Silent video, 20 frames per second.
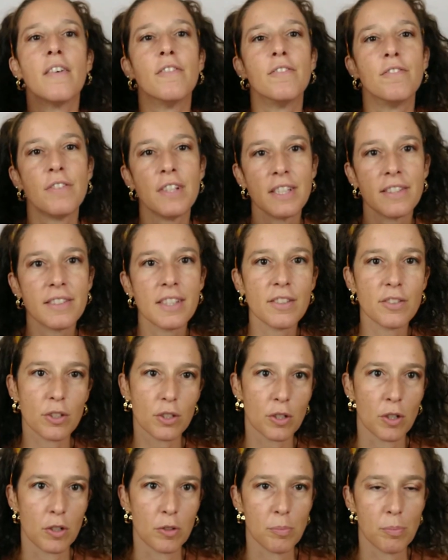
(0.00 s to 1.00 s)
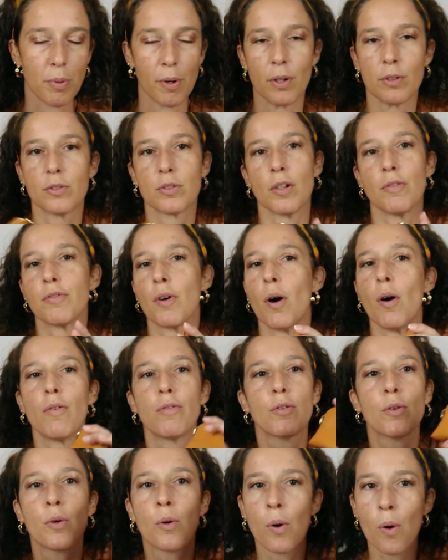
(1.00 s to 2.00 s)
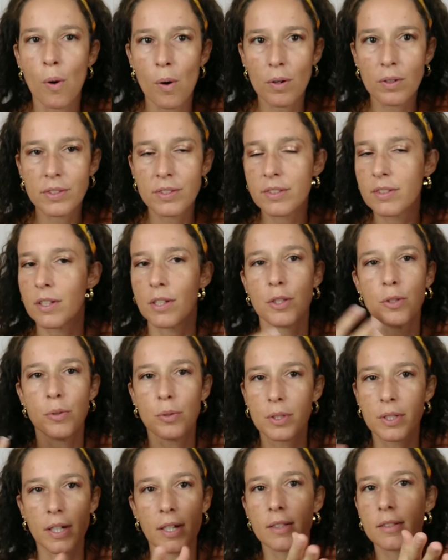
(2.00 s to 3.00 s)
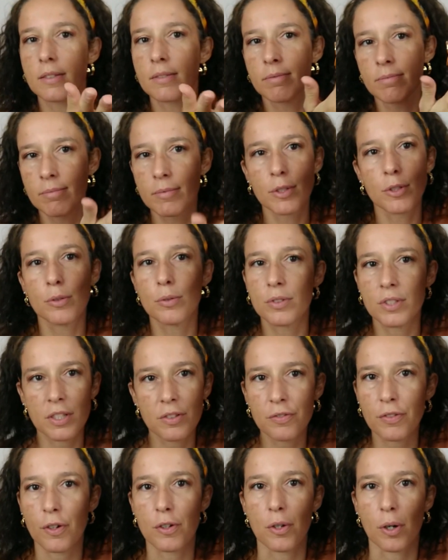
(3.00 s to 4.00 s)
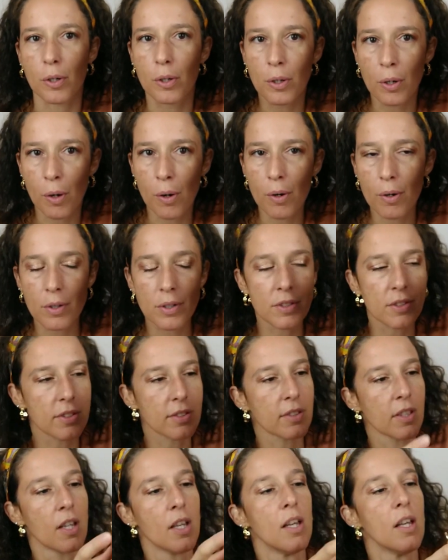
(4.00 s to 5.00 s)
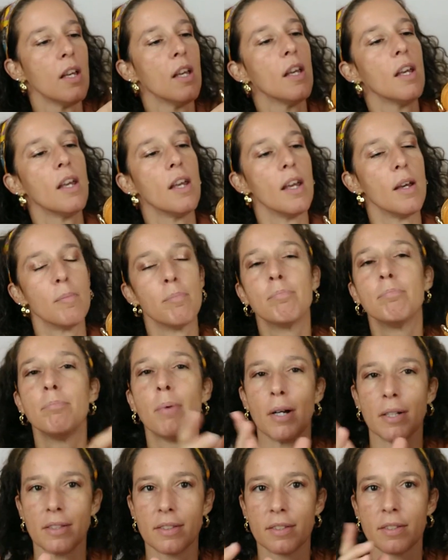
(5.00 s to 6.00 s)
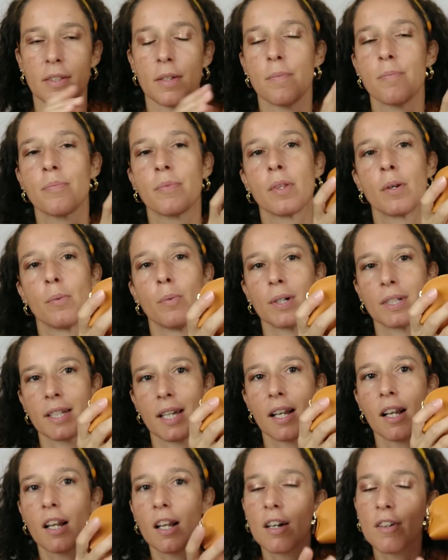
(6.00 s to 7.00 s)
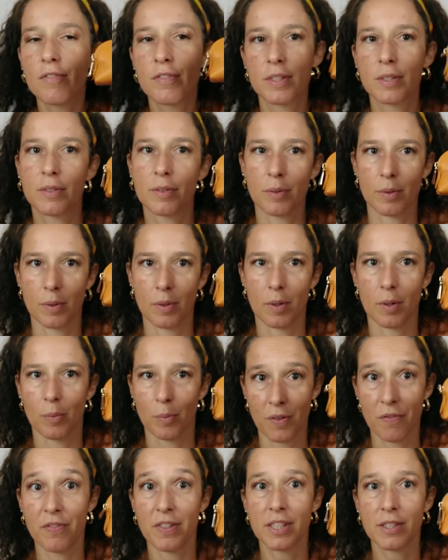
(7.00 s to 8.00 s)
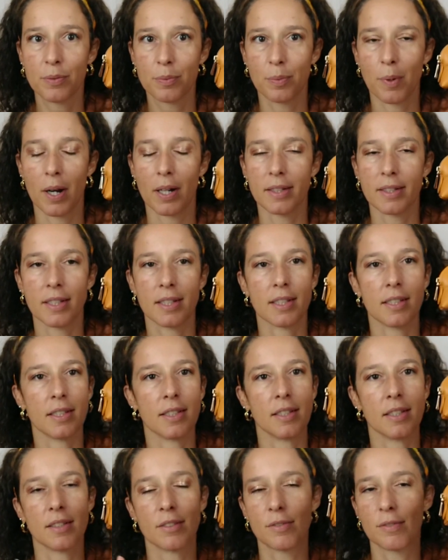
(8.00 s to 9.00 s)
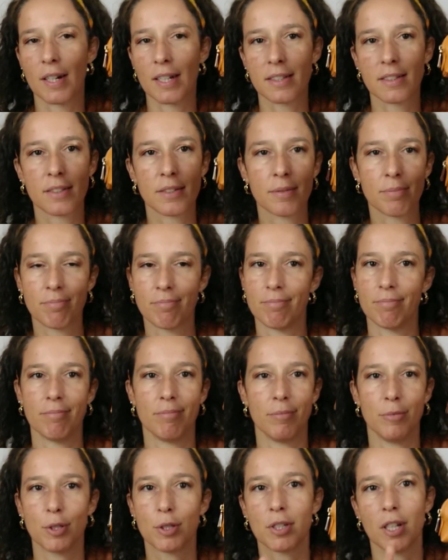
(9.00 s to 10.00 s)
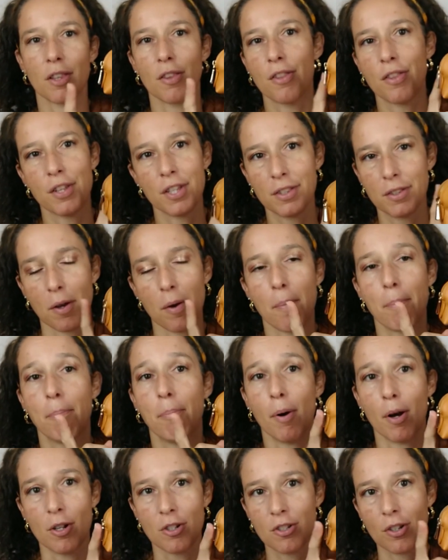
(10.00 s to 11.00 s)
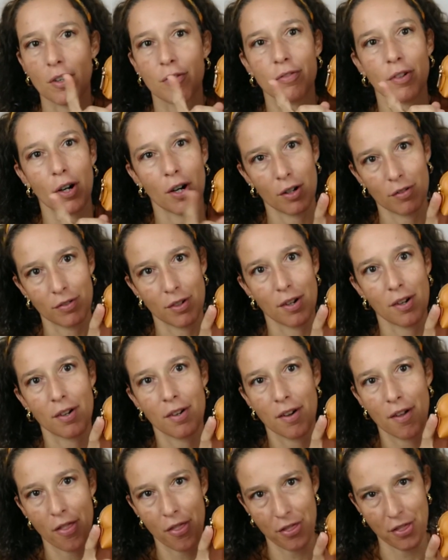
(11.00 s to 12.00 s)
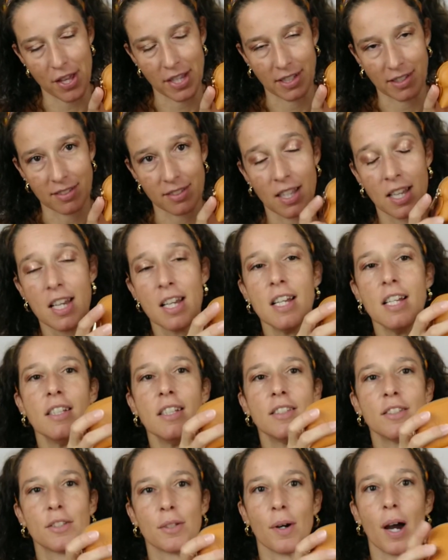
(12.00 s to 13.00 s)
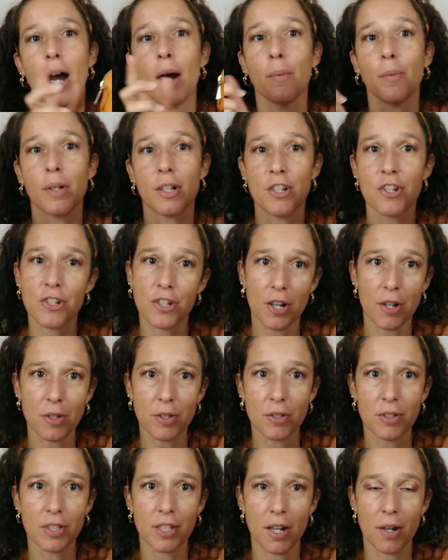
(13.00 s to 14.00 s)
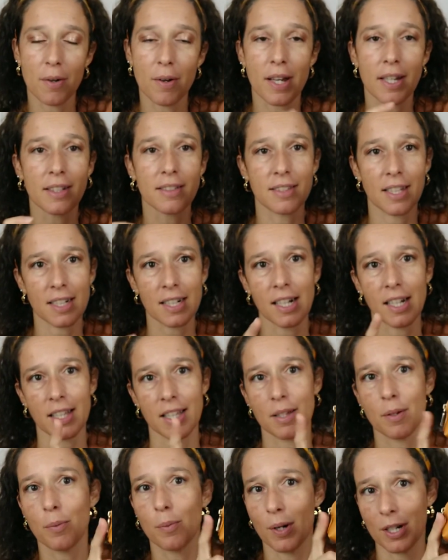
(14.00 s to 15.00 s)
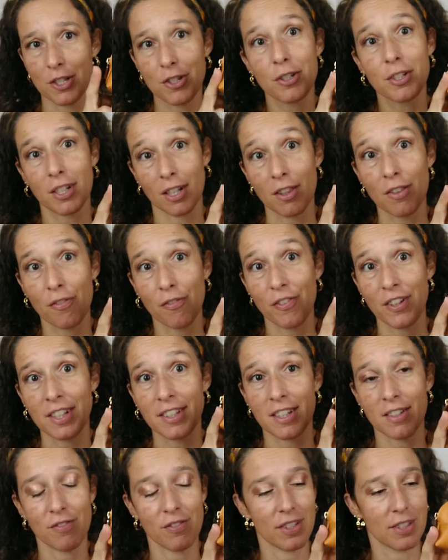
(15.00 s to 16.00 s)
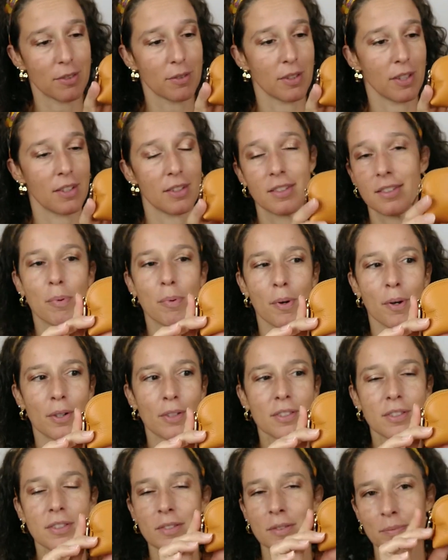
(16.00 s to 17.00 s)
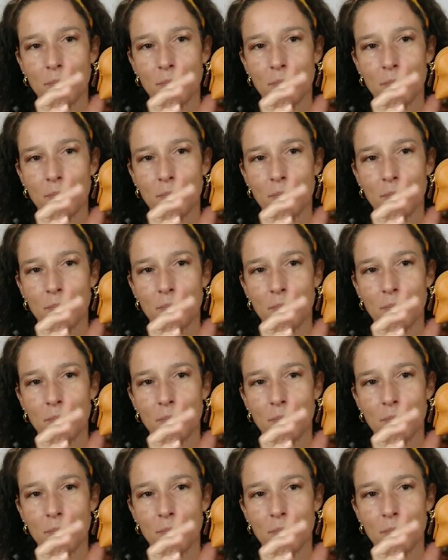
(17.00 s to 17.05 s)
This is a coin purse, so of course you can use it for your coins, but what I love is with this one is that you can fit a bunch of other things. So I will show you now exactly what you can fit in this purse.